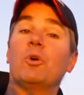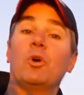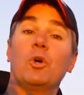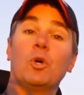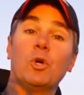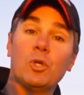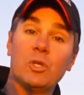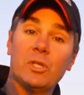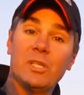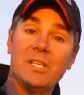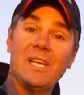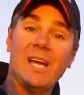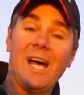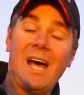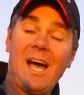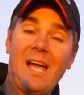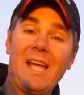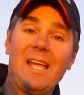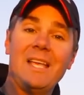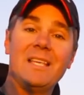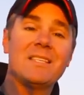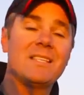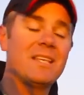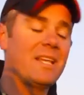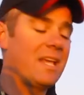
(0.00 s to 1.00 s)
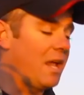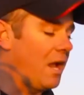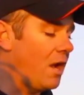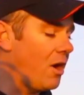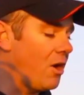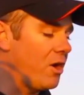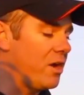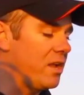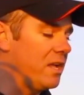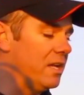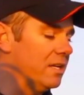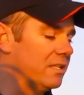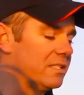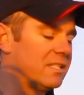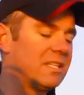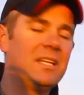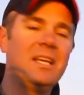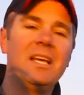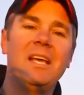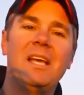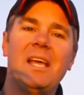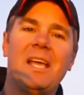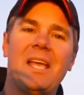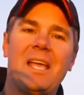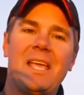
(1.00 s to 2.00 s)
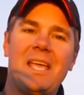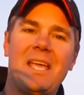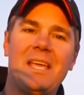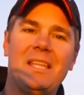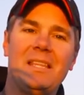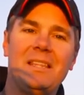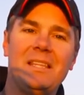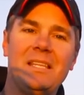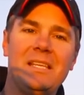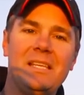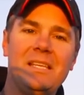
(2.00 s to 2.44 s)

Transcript: early ice areas hitting